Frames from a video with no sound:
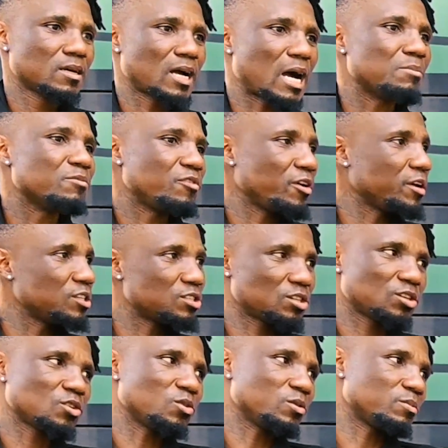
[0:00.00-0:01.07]
I'm very
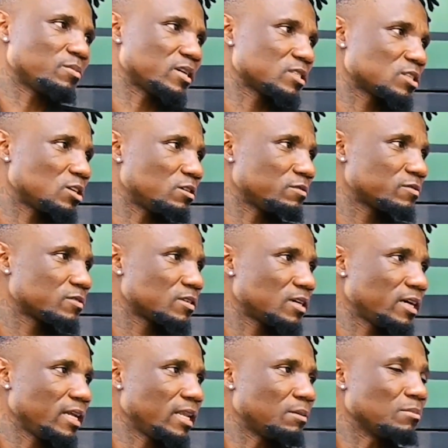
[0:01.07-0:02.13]
insecure with myself
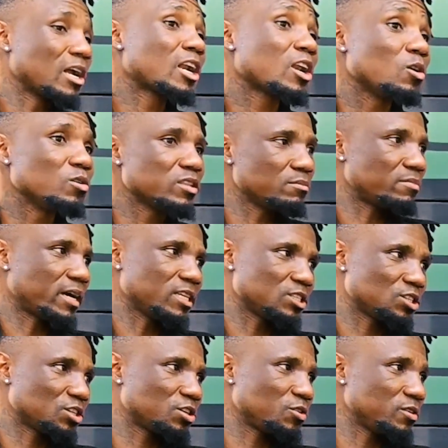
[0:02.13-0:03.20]
and I'm clothing my
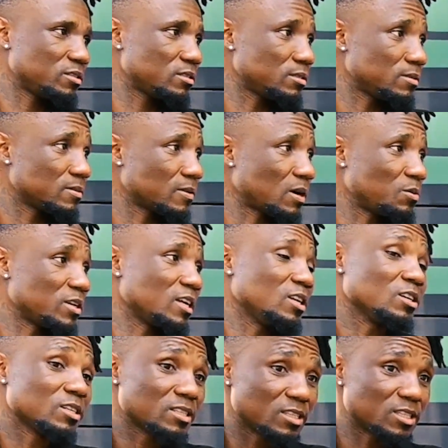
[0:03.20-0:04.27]
insecurity. I want to
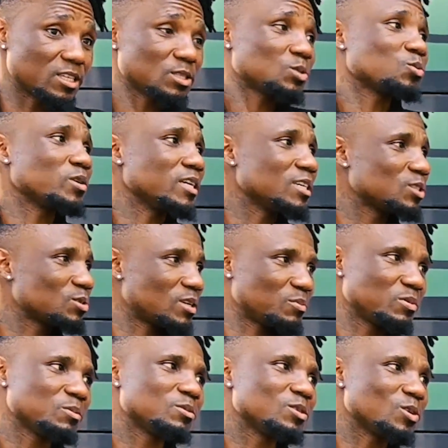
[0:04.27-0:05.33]
look this way so that
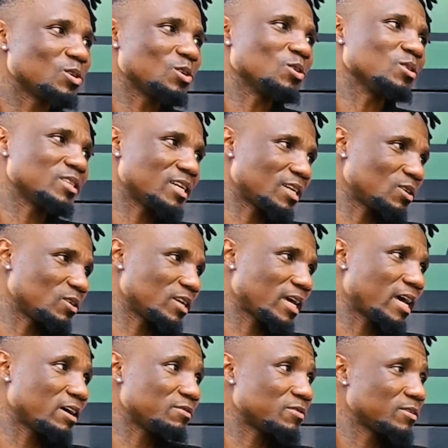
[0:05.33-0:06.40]
people don't know that I don't
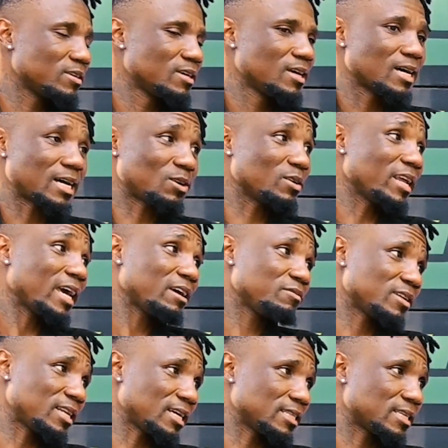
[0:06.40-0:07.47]
have
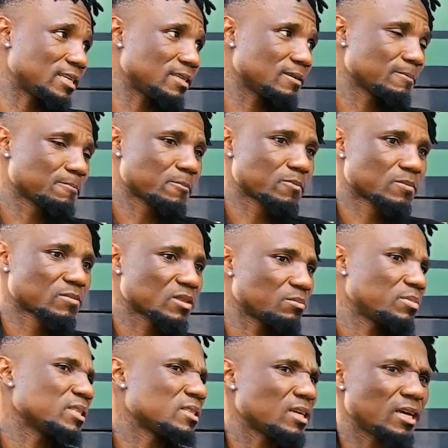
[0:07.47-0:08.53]
it like that.
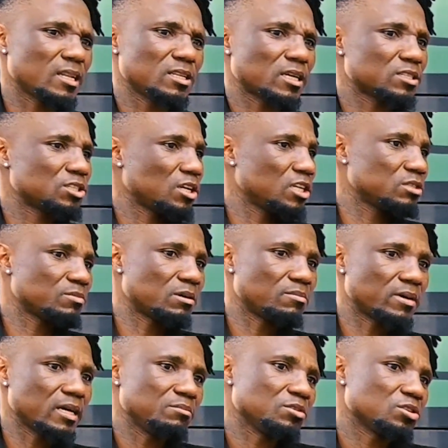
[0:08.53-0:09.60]
But then that changed my
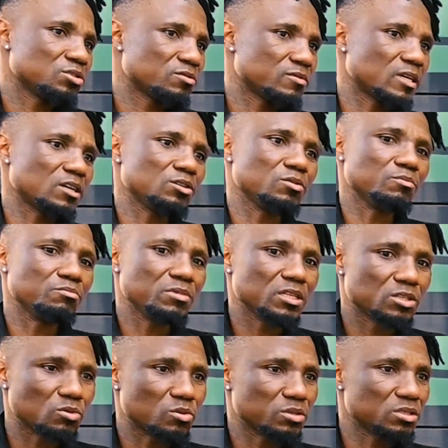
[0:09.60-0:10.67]
mind, because of now you
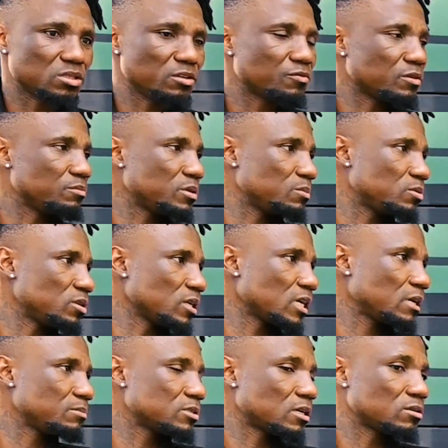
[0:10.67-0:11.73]
meet all these different people in
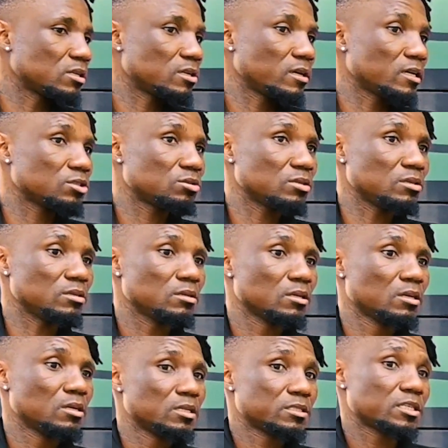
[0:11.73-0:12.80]
Cape Town that actually
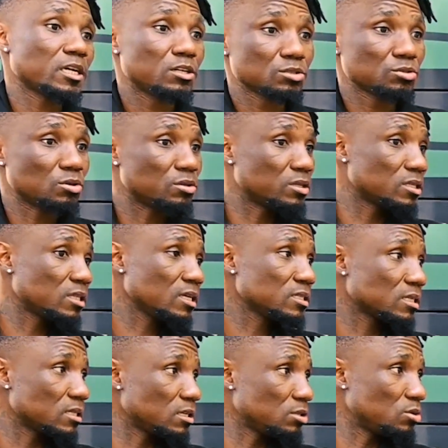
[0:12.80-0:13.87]
tells you all the things
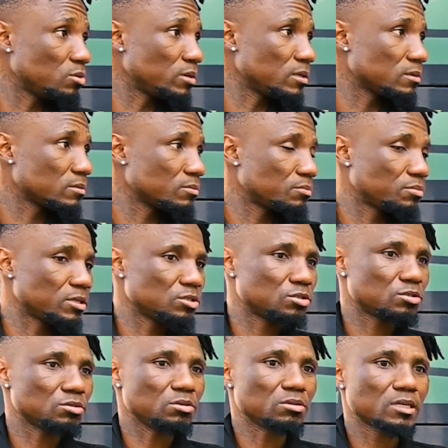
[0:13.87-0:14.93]
that they're doing.
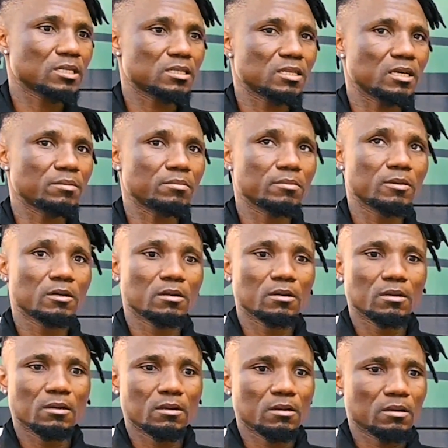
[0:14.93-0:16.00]
But you look at them,
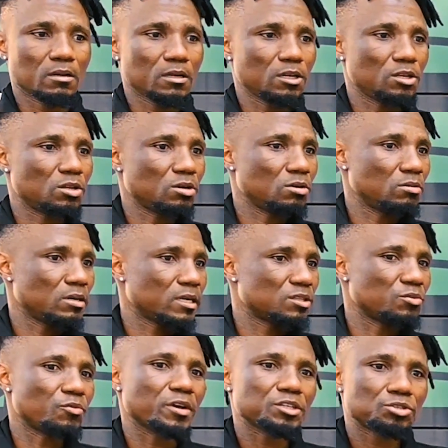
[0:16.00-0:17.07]
you know, at
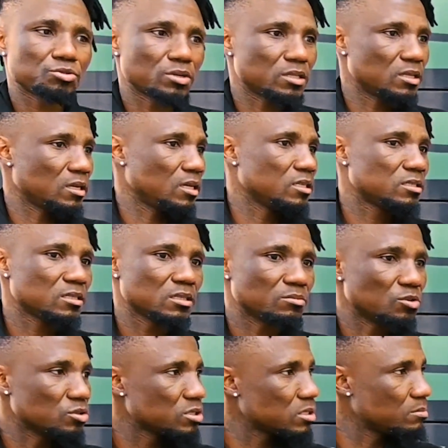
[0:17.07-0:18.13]
the restaurant, they're eating the
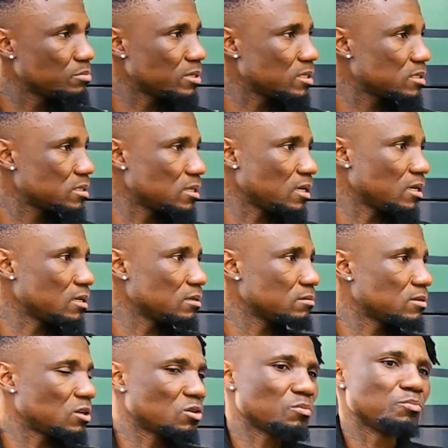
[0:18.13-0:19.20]
most simplest thing.
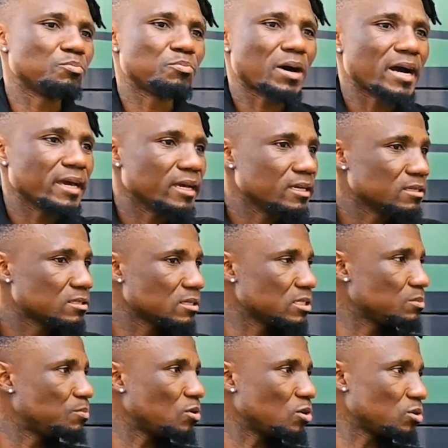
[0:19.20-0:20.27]
They're not buying
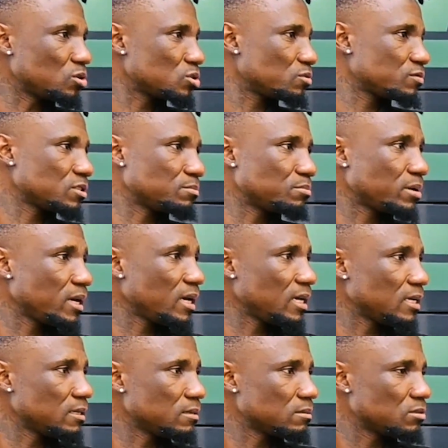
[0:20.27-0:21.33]
6 bottles of
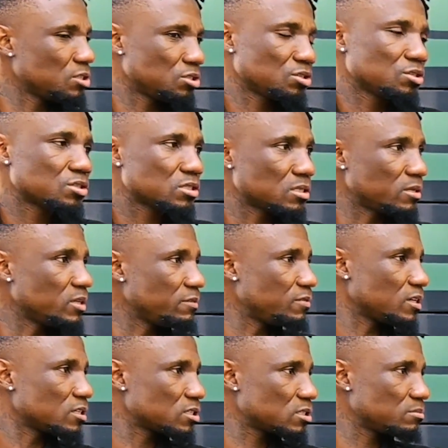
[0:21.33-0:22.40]
champagne. They're just
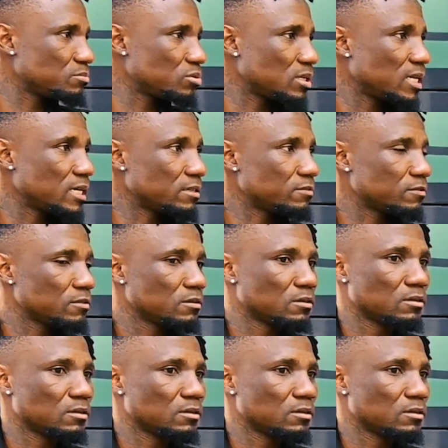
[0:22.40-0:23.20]
living a simple life.